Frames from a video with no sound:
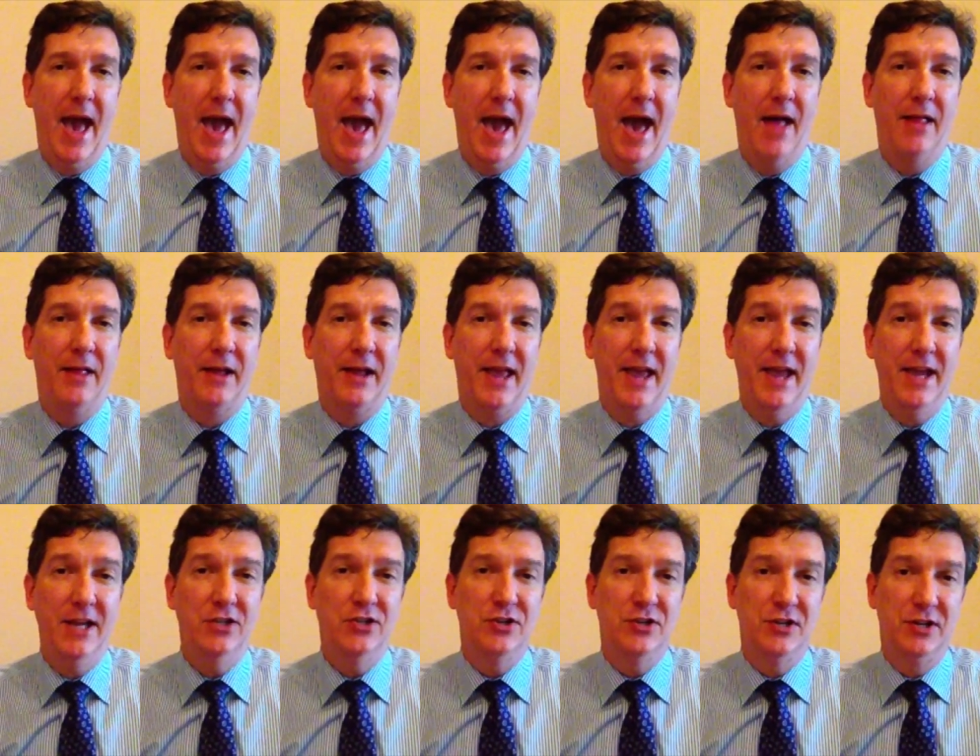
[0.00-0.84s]

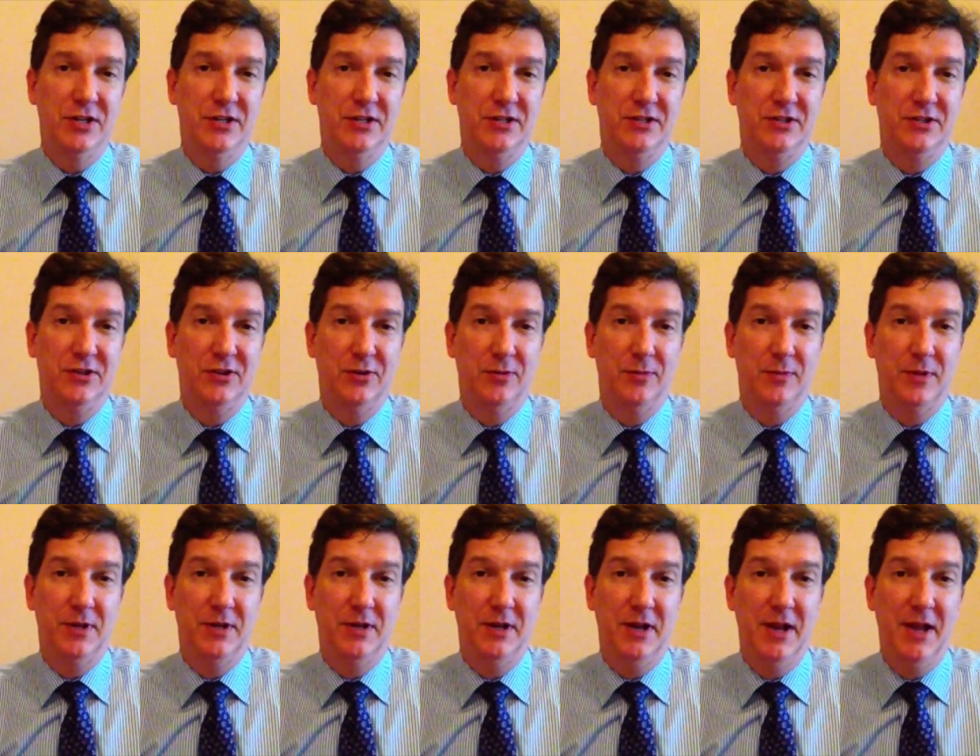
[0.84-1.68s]
Allocation
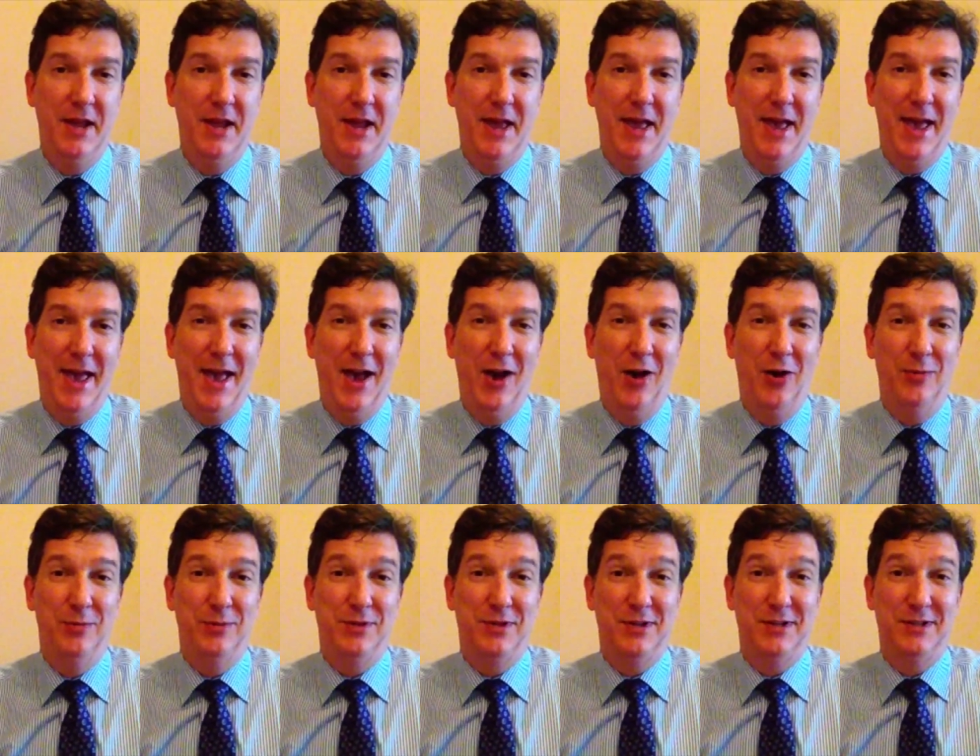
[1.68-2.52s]
concealment
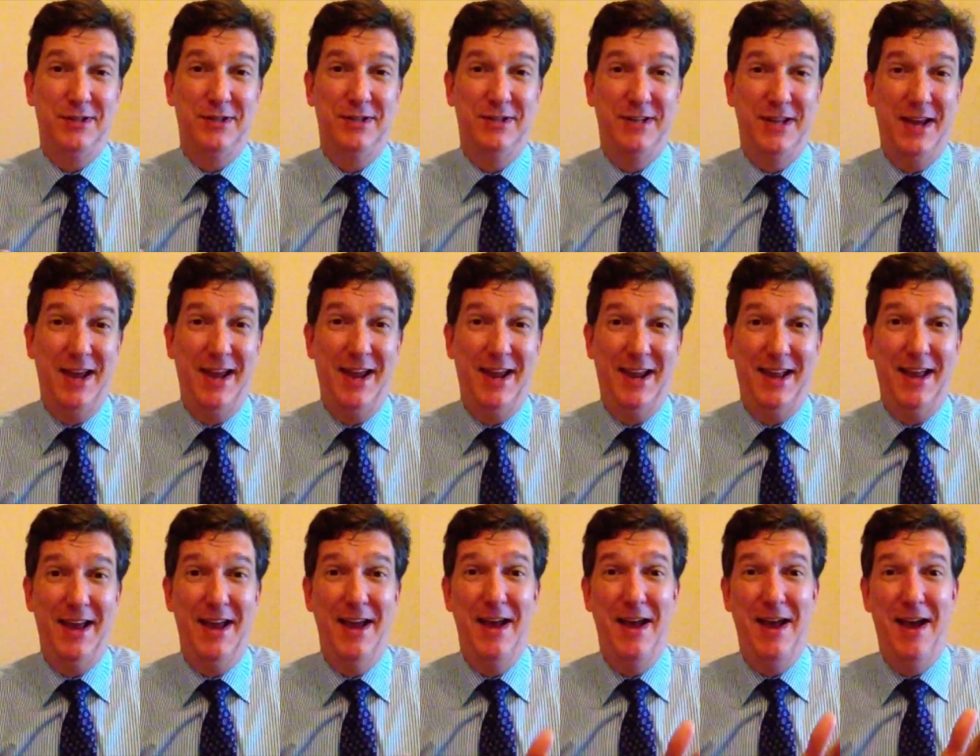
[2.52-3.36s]
helps us
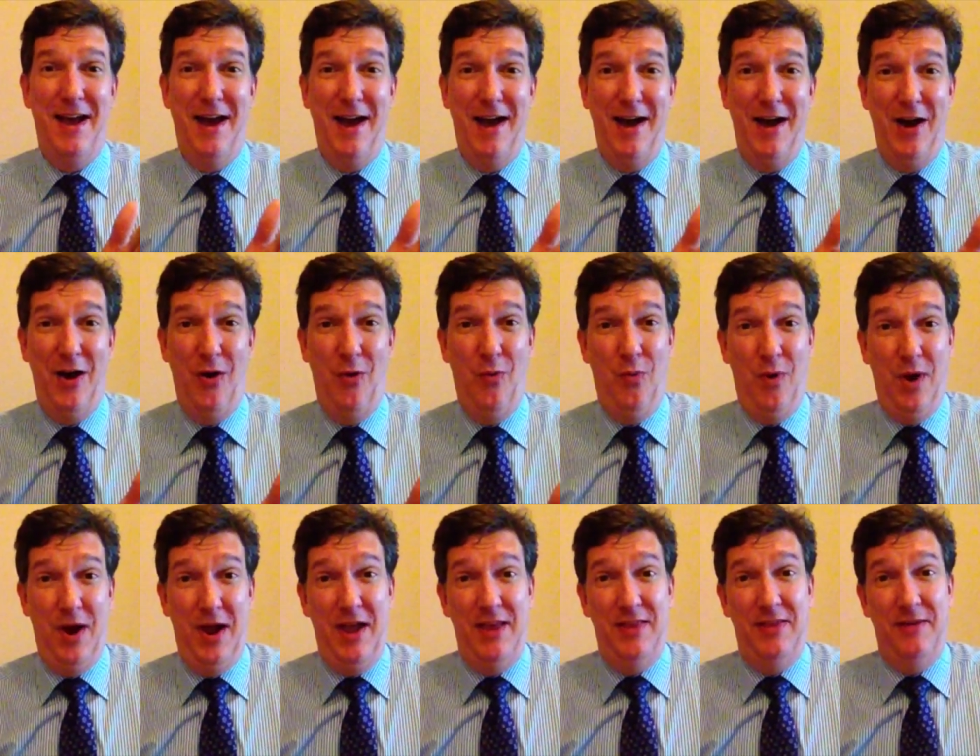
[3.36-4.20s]
take
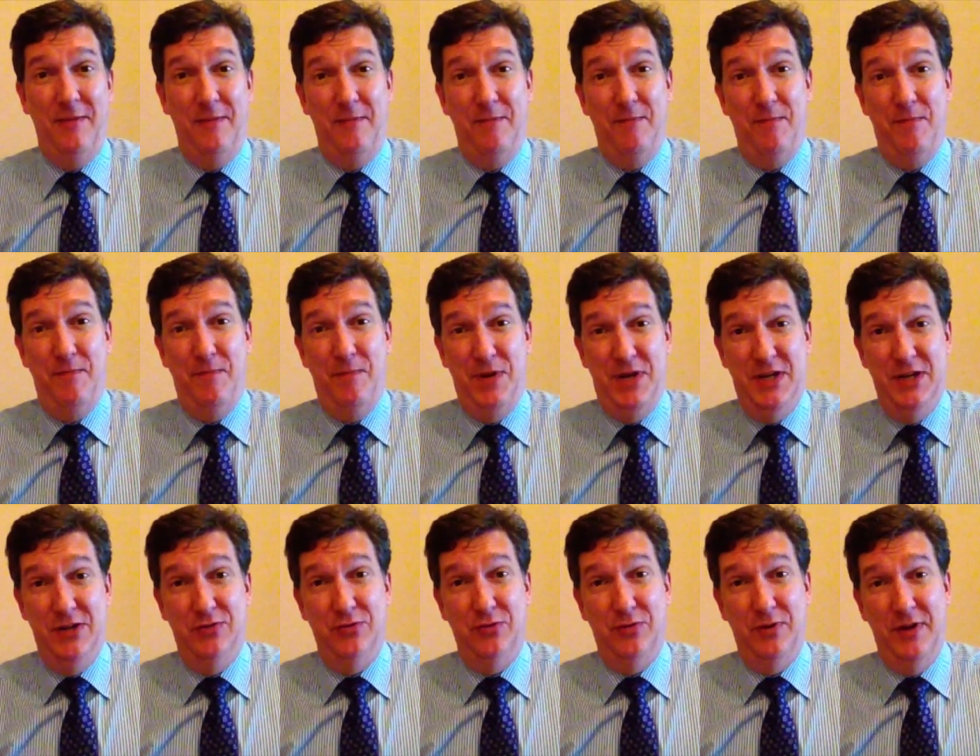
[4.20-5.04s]
away the
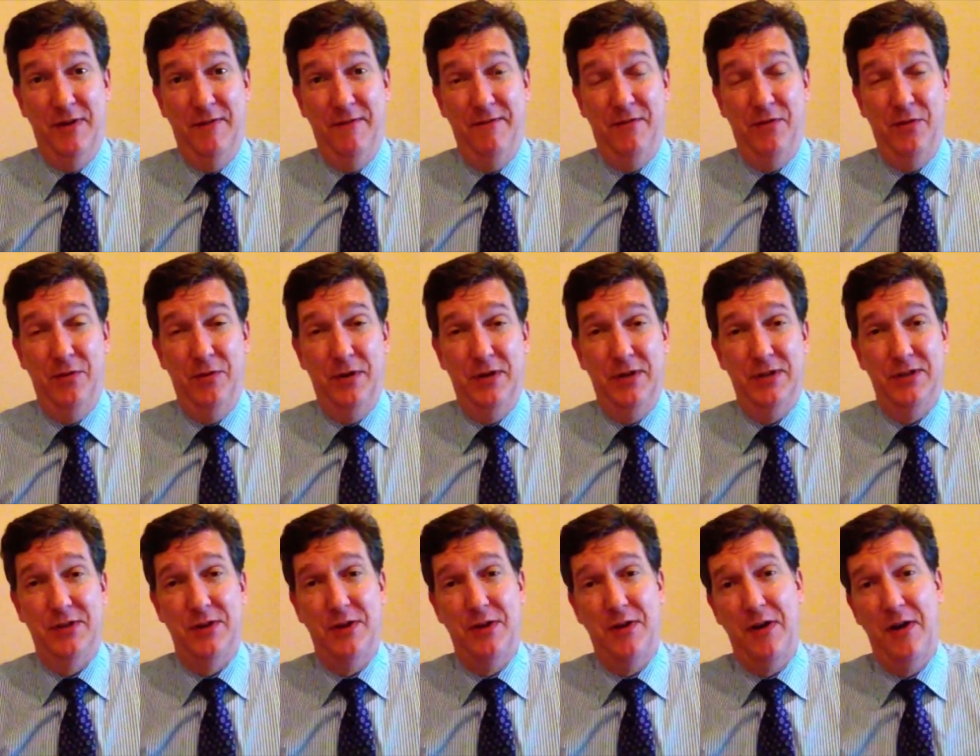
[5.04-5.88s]
potential
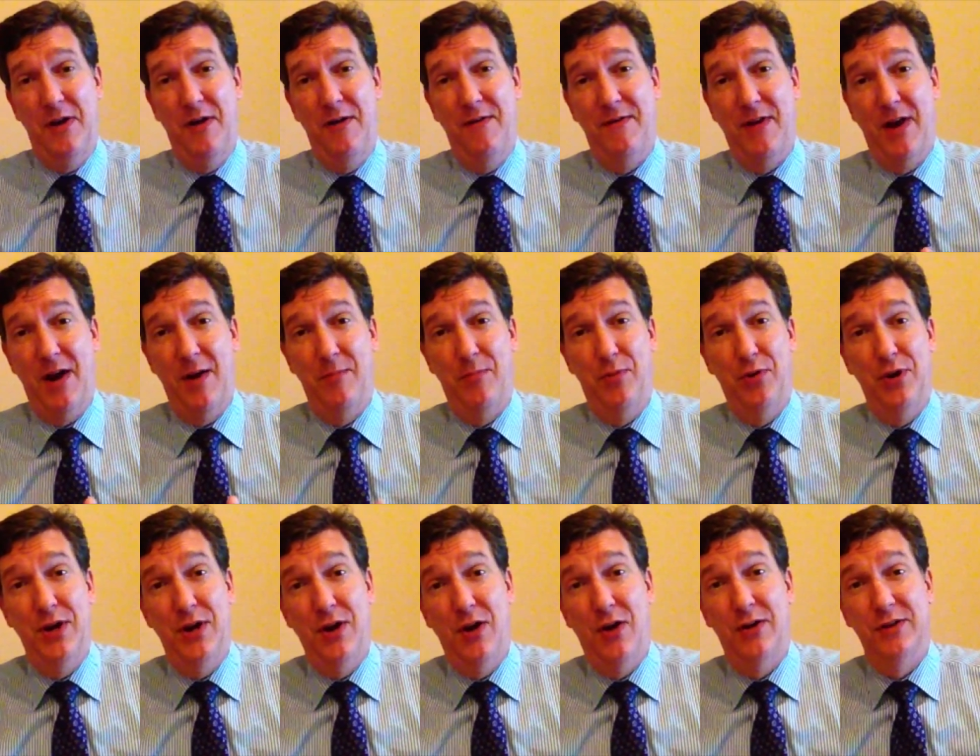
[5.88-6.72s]
influence of our
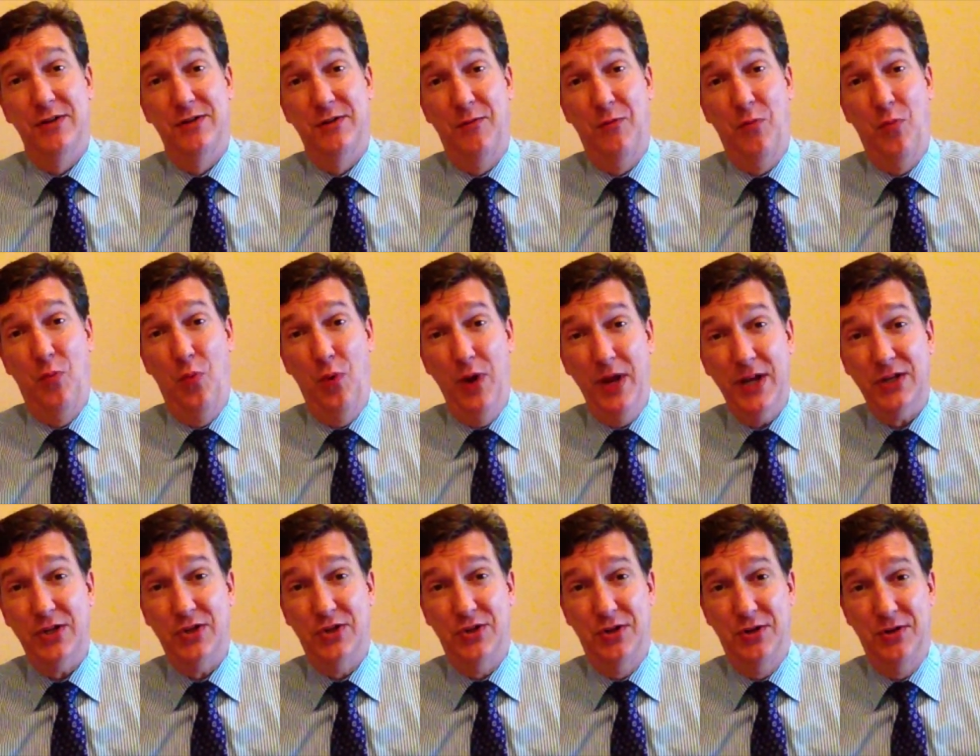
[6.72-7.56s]
pre-knowledge of
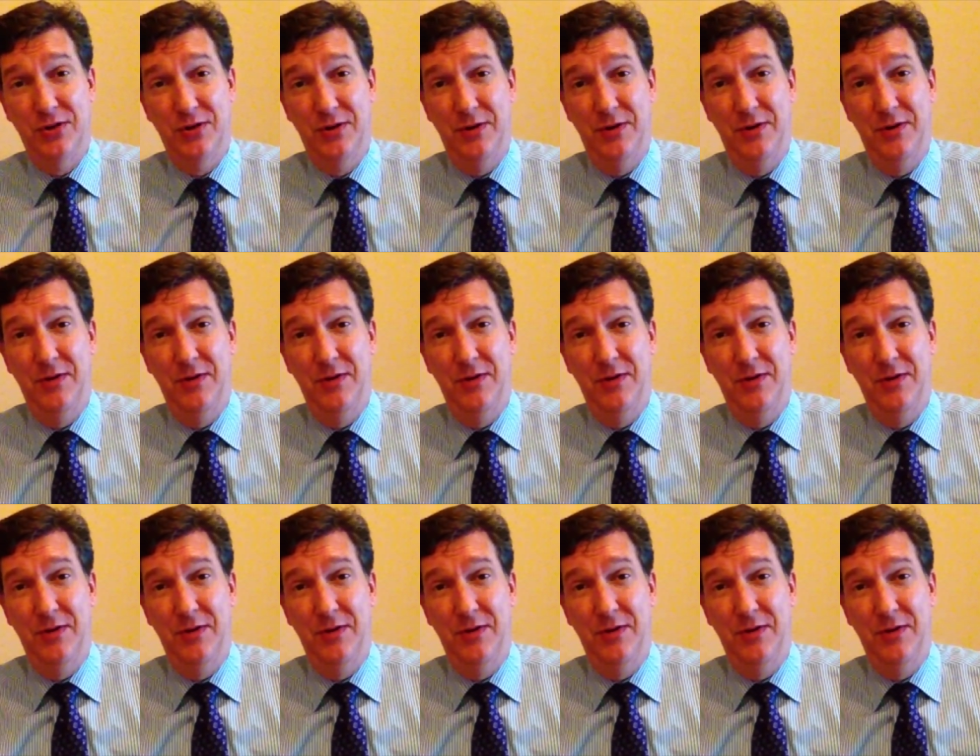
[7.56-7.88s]
which